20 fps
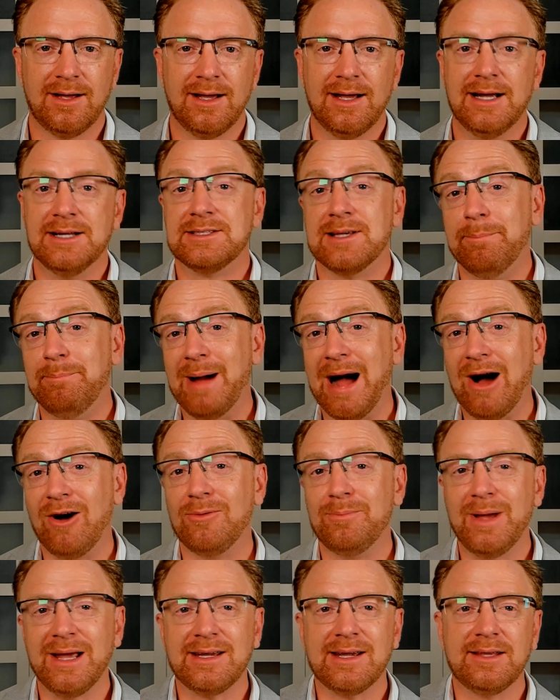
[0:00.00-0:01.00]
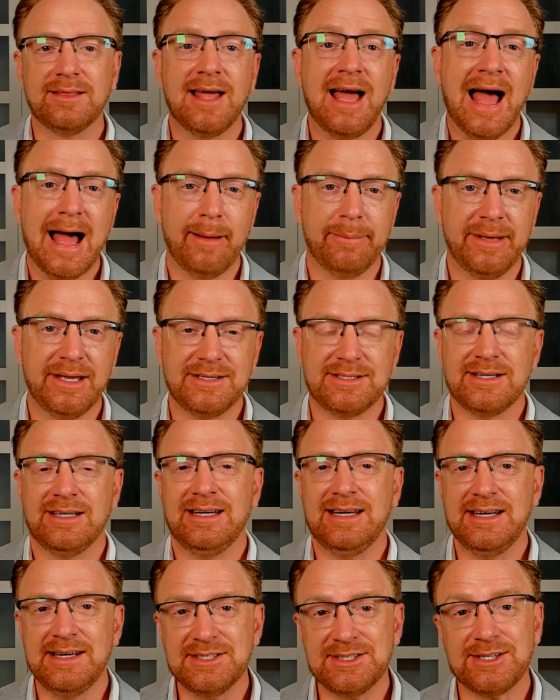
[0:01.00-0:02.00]
It's about making the habit
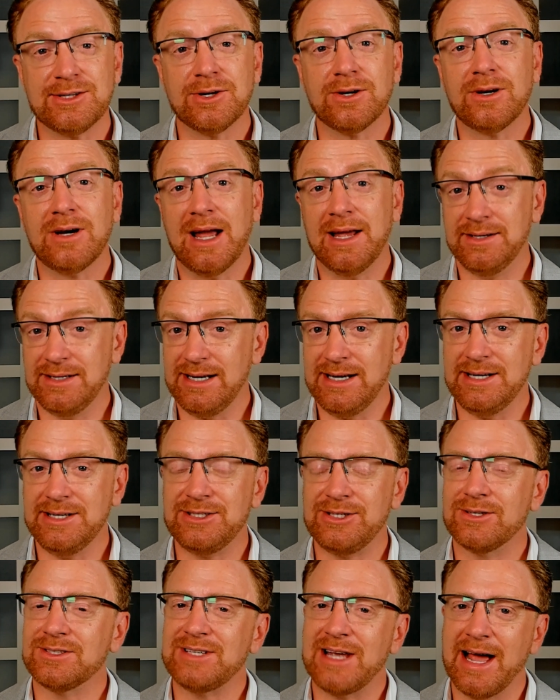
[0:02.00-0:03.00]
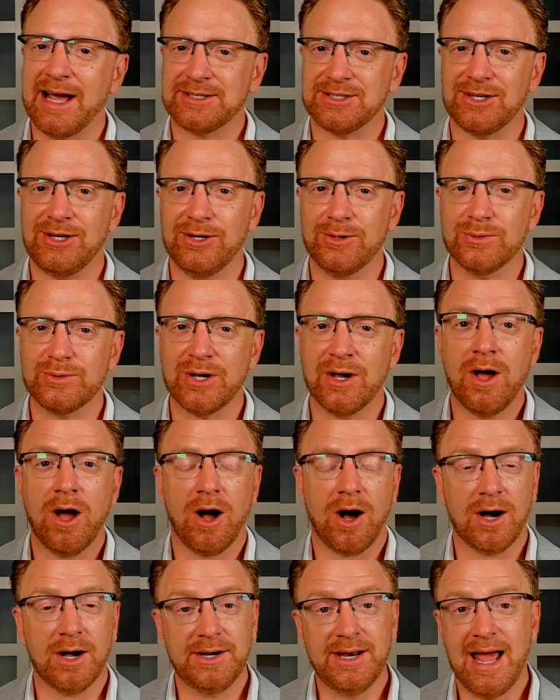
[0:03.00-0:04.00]
easier and easier to execute
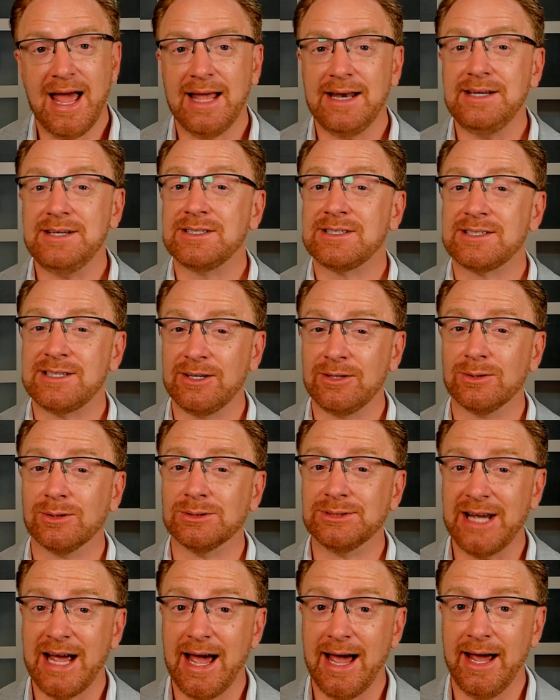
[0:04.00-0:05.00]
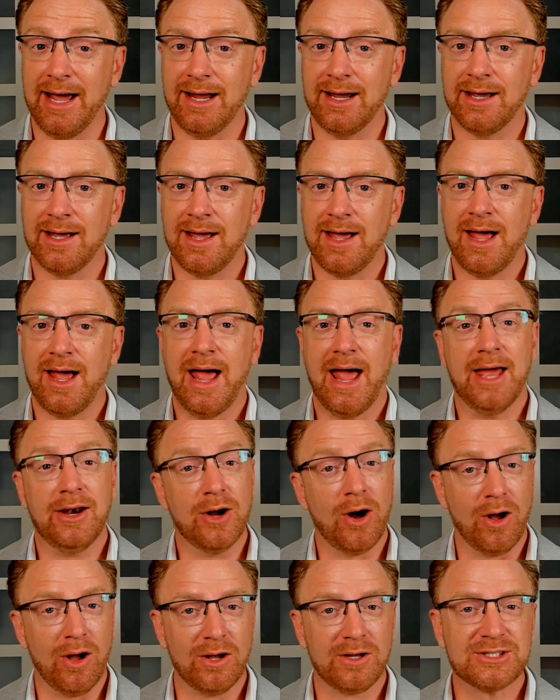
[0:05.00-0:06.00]
on any single day,
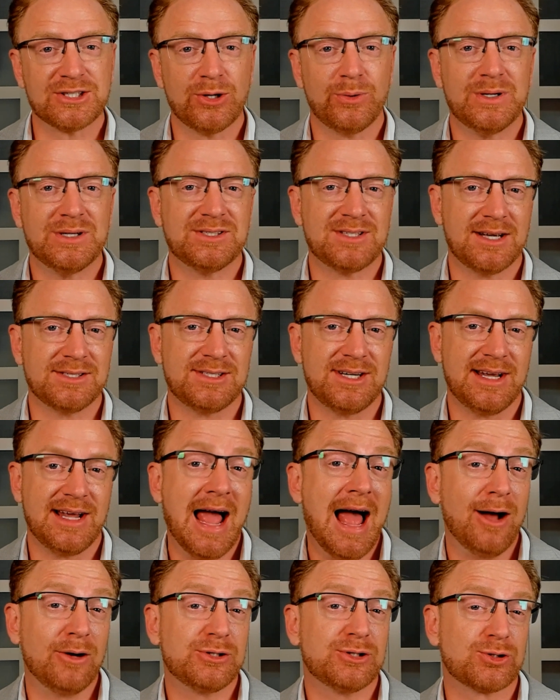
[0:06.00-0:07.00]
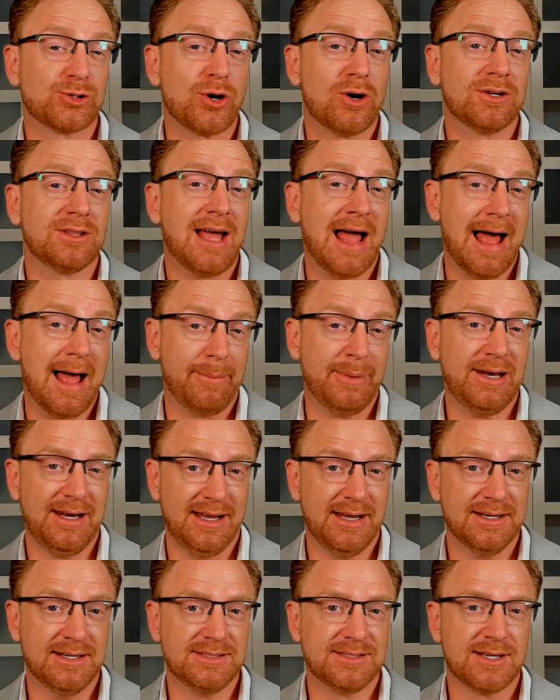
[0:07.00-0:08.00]
and also assessing how strong the habit
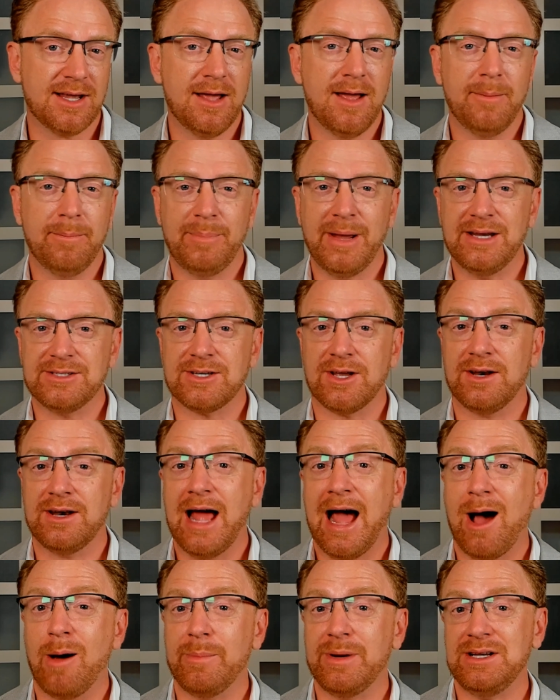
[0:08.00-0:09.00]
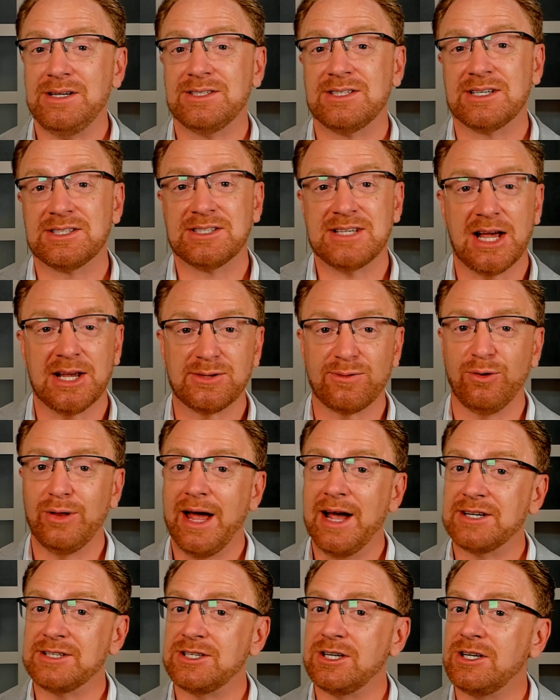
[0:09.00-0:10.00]
is based on how many successful
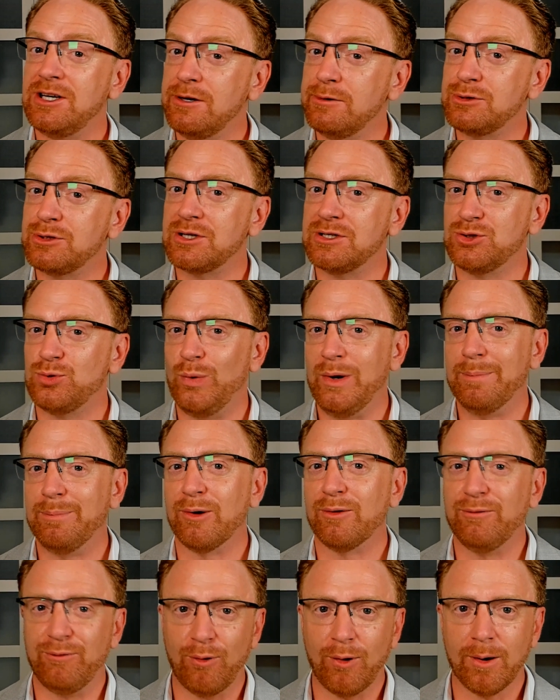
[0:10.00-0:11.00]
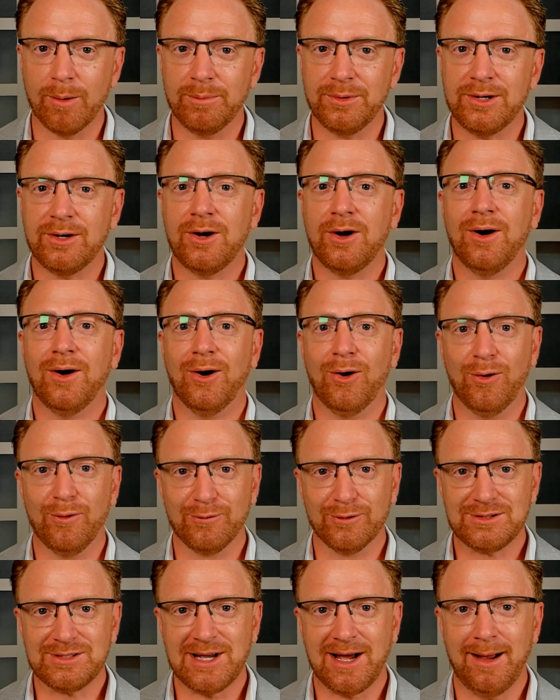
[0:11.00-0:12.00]
executions we performed
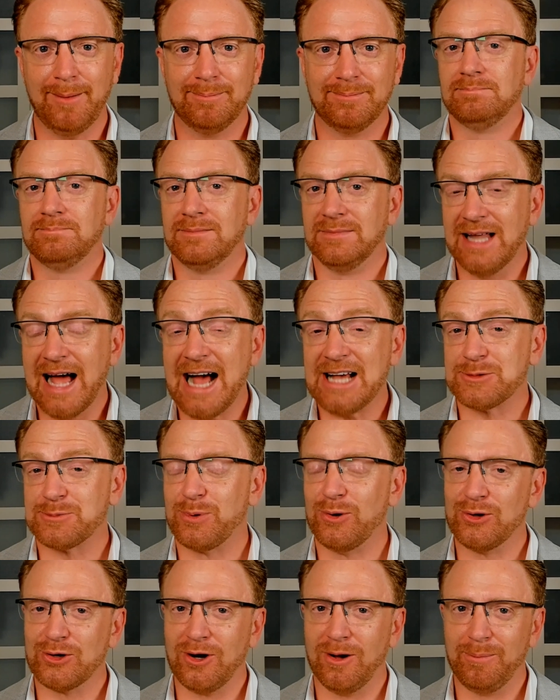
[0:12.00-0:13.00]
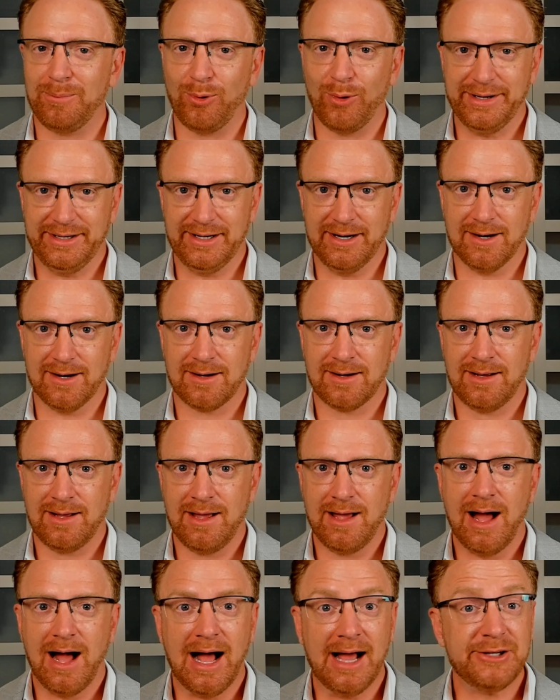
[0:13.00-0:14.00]
over time. Last protocol point here.
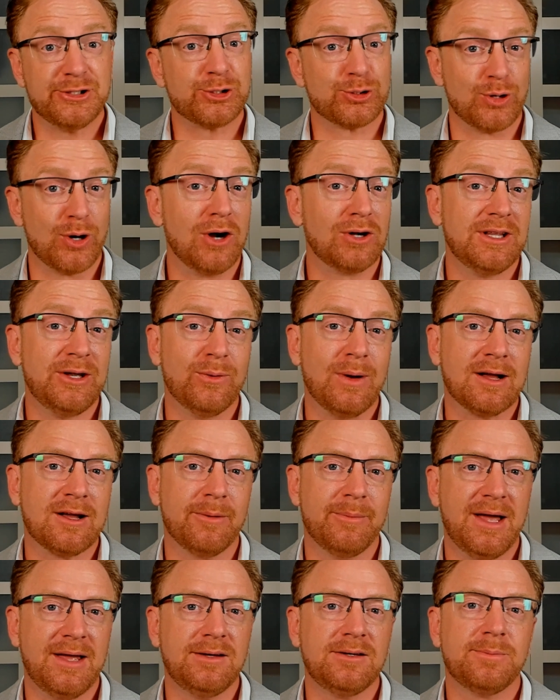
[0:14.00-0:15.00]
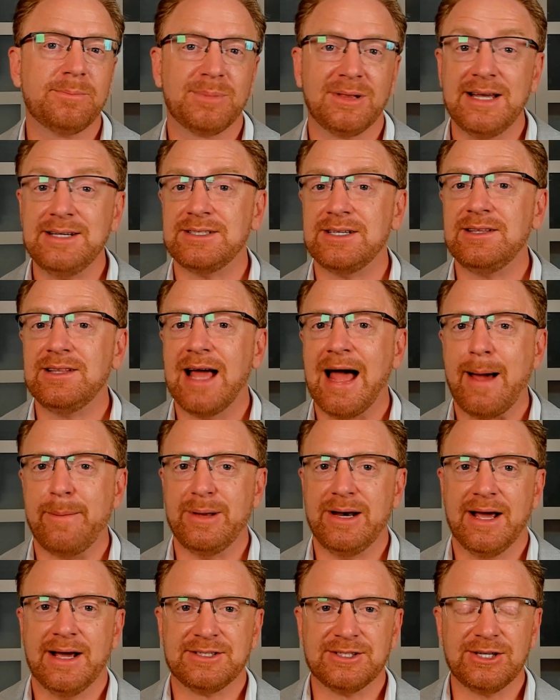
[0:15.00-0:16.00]
I strongly recommend placing the
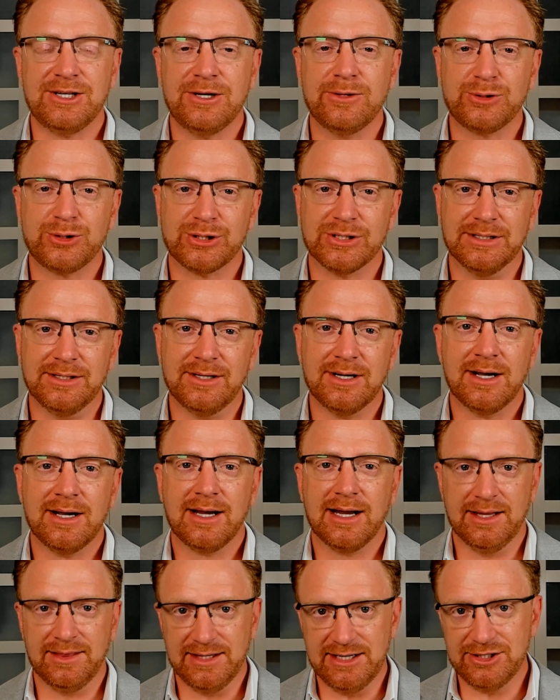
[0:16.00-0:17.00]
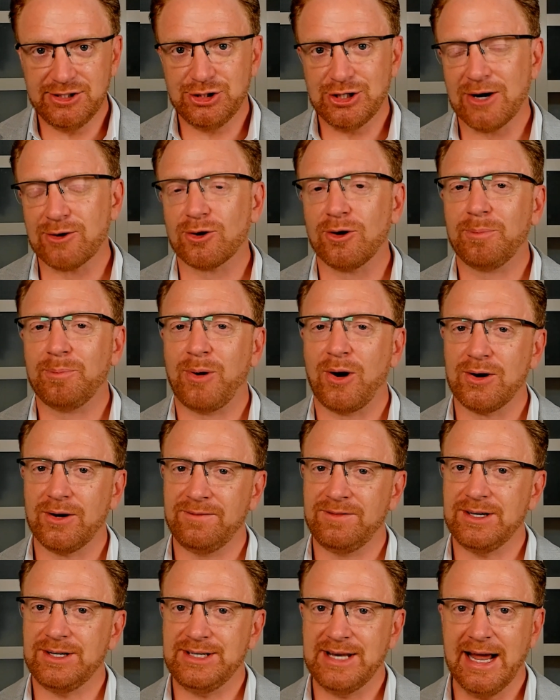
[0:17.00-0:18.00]
habit execution in the general part
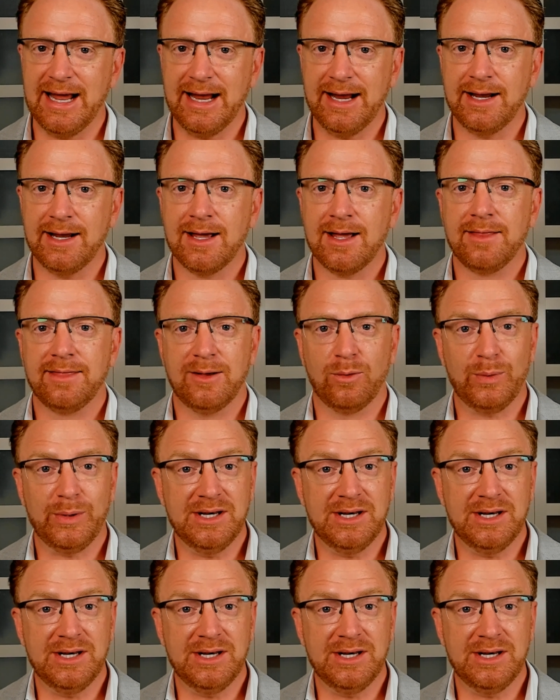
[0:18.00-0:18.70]
of the day that we